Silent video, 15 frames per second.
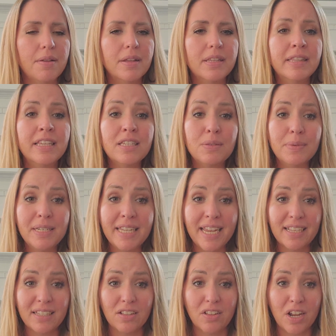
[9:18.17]
This one
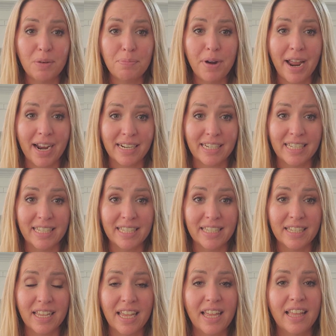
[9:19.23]
takes a lot of
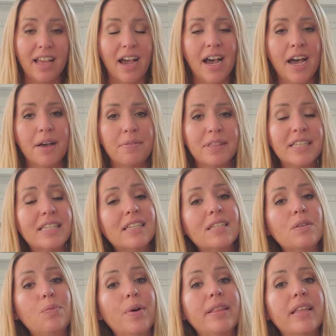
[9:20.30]
practice. This is
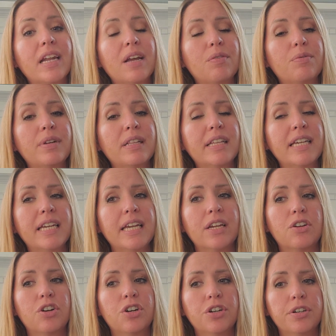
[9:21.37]
the one that I really
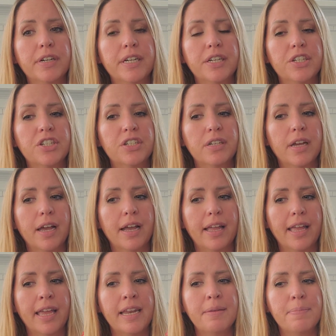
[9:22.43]
encourage
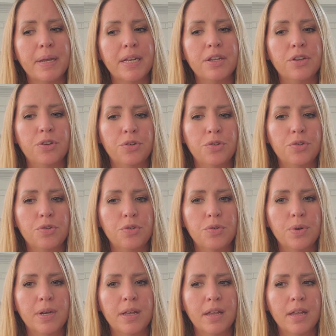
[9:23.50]
anybody who